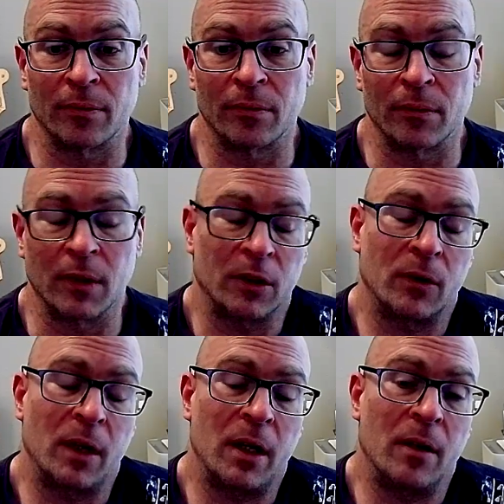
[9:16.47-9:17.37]
It's
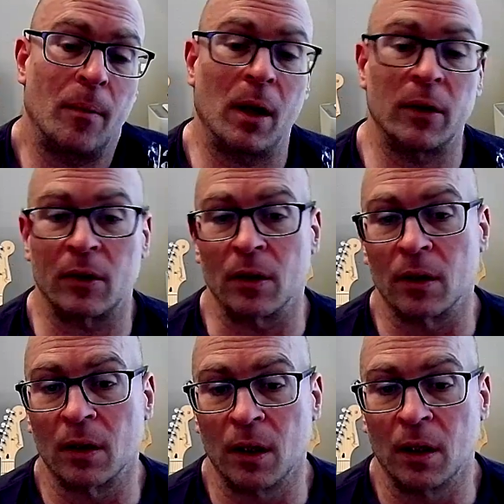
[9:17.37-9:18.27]
created a monster.
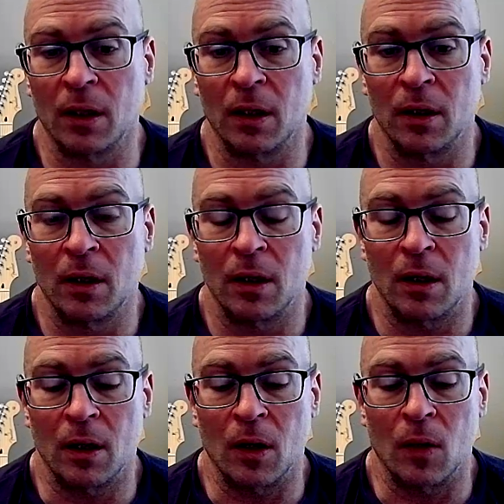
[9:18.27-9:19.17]

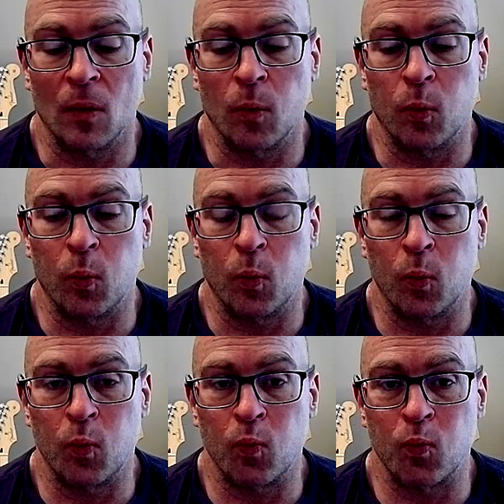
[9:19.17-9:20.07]
Uh,
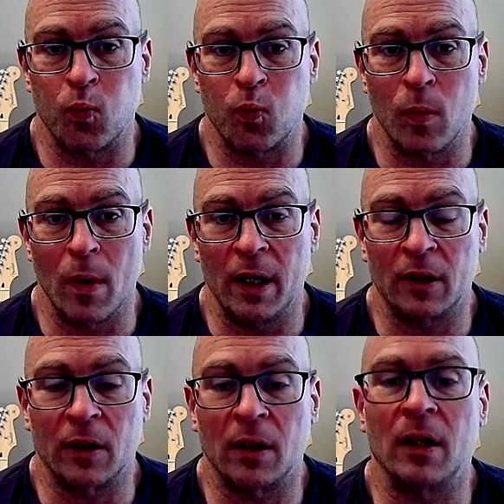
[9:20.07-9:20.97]
and it's
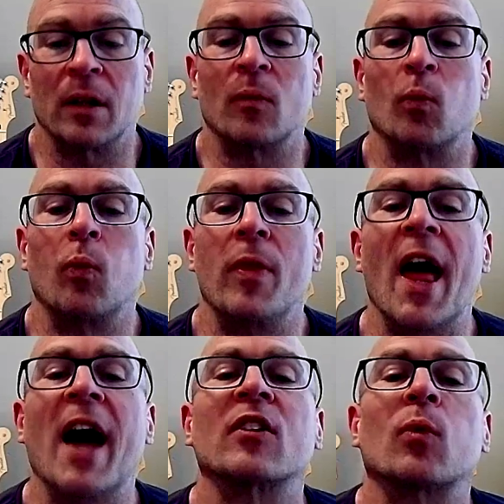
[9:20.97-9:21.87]
a, and
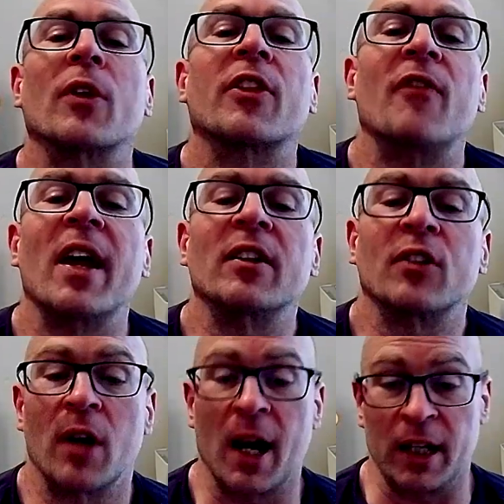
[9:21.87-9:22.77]
that is what the fans are
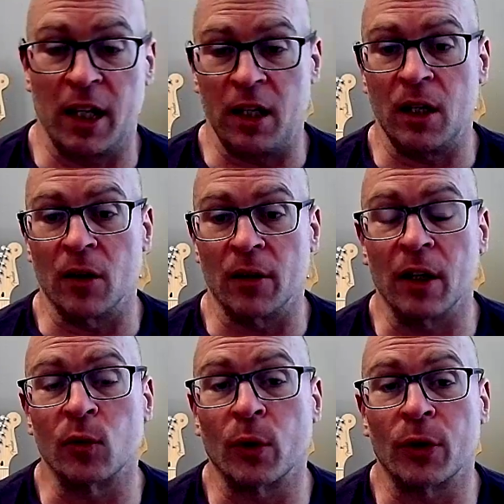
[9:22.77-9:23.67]
not getting here. That is
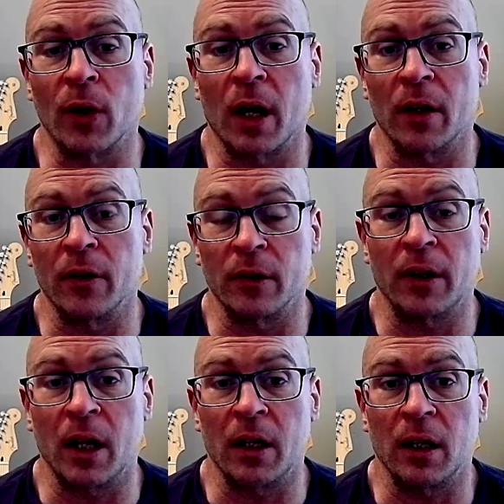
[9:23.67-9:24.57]
what they're not
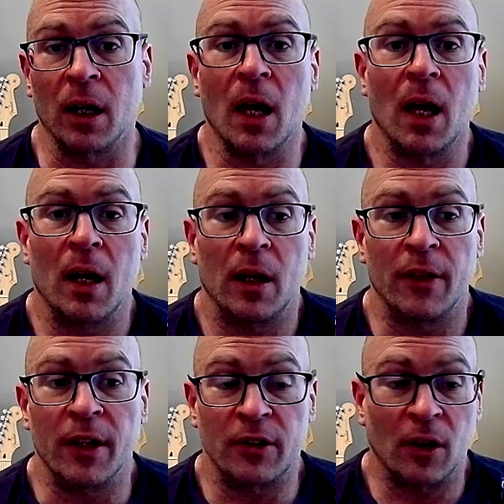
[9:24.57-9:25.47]
understanding.
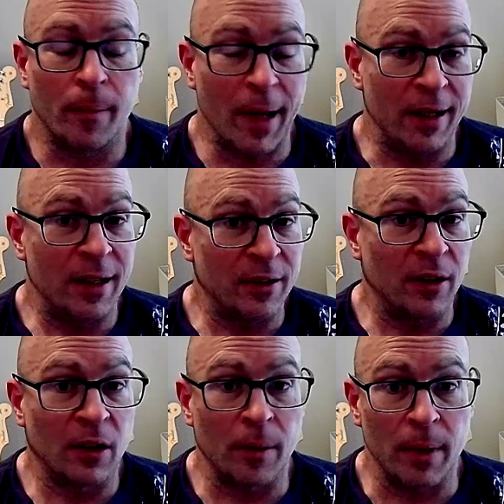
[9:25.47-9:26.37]
This young man isn't
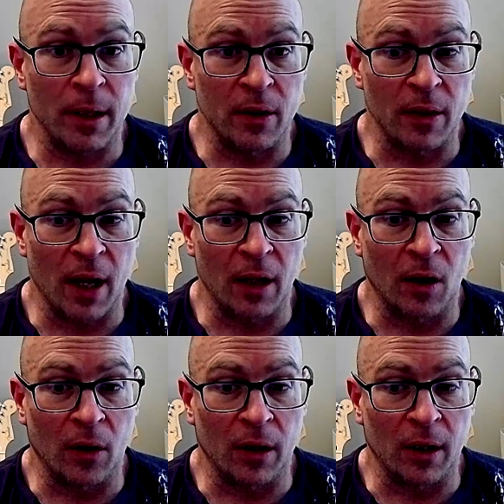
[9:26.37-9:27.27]
going to be here that
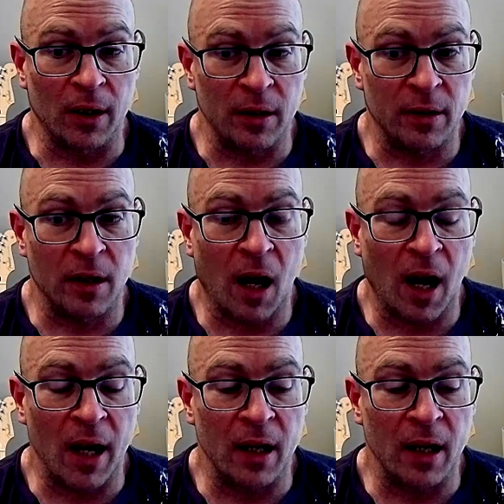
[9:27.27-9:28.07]
long, and he's not